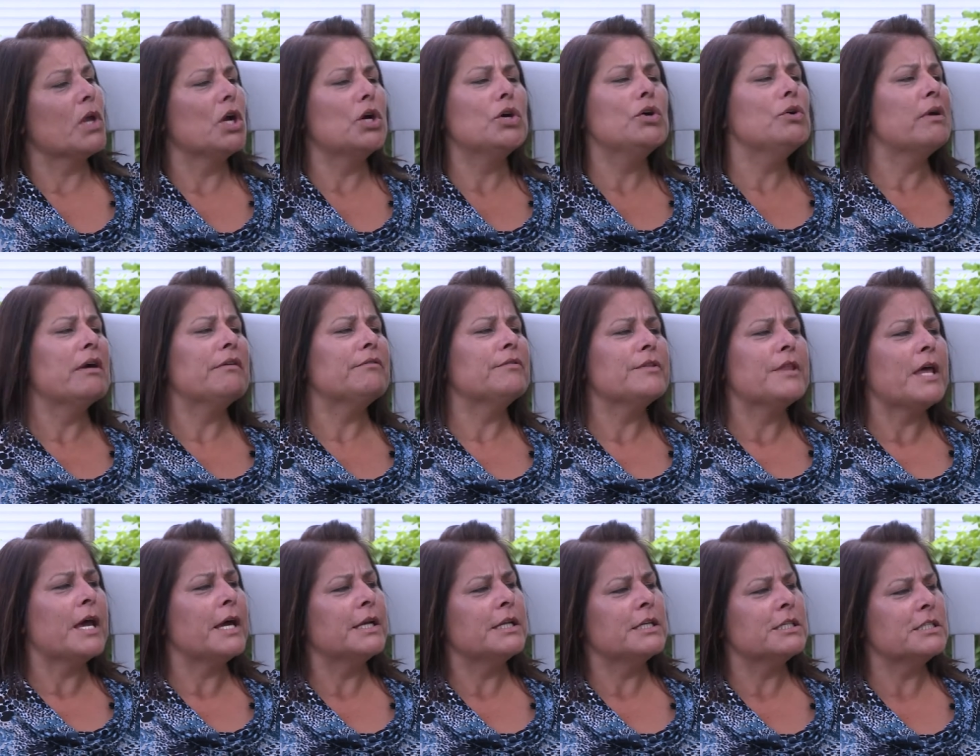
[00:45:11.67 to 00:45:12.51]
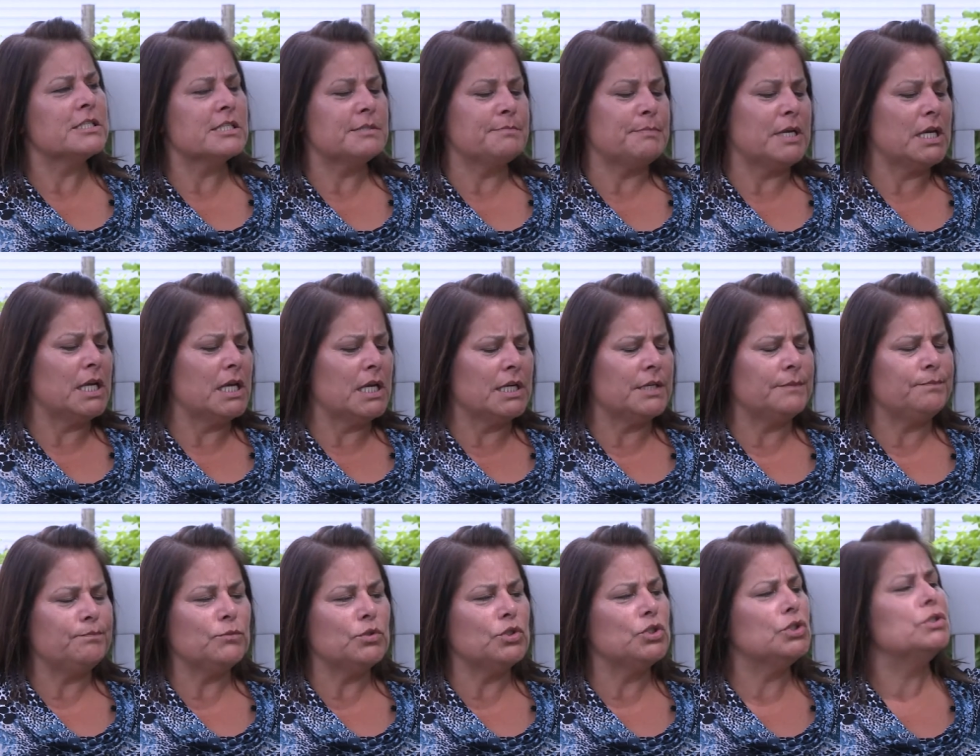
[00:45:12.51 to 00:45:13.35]
whoever that is speaking,
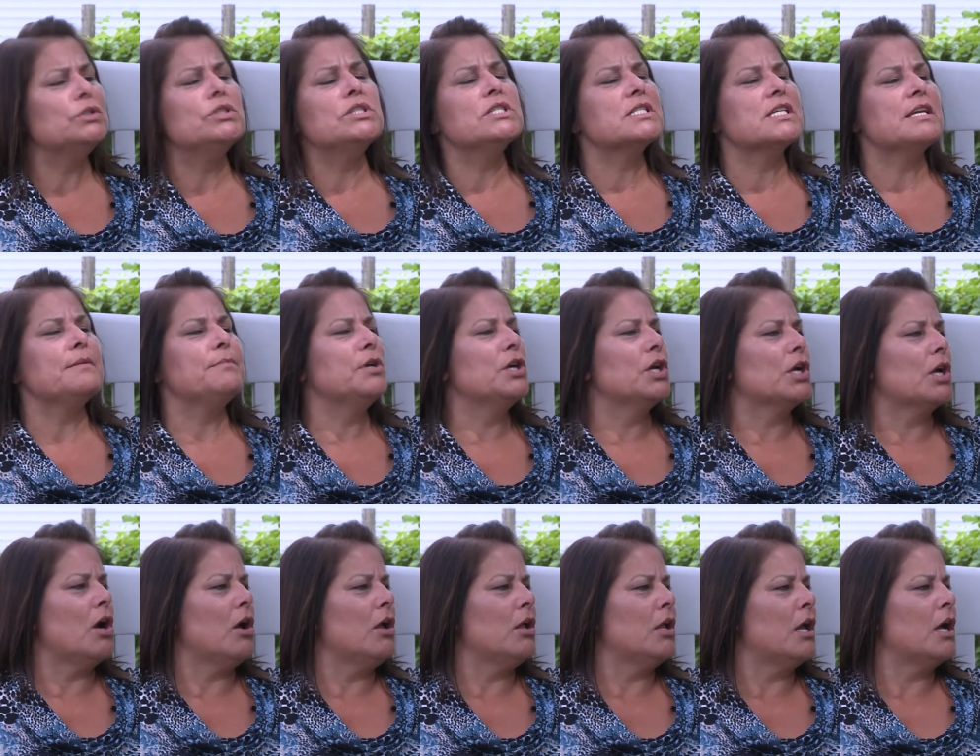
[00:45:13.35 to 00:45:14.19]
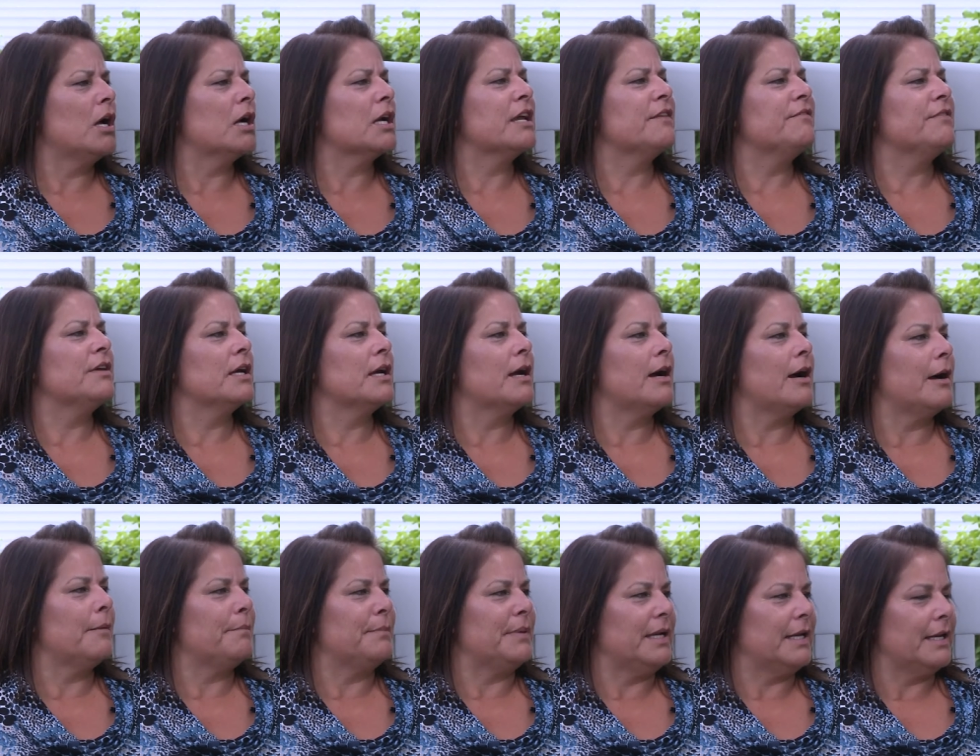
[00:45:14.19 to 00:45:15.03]
you just give me a call, I'll give you a
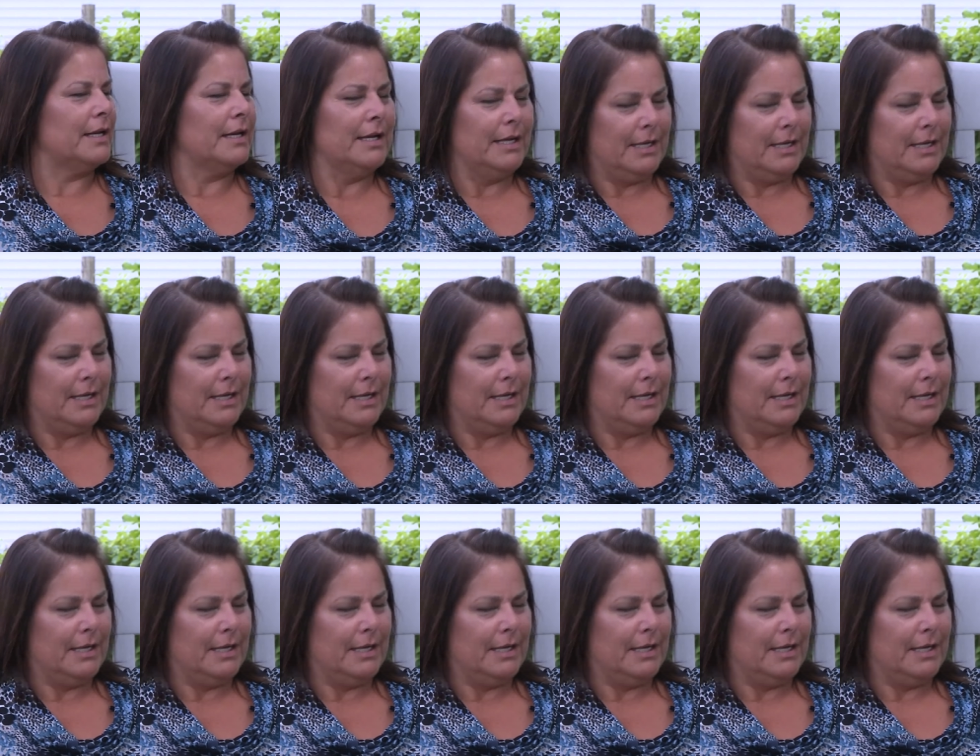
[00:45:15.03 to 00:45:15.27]
copy.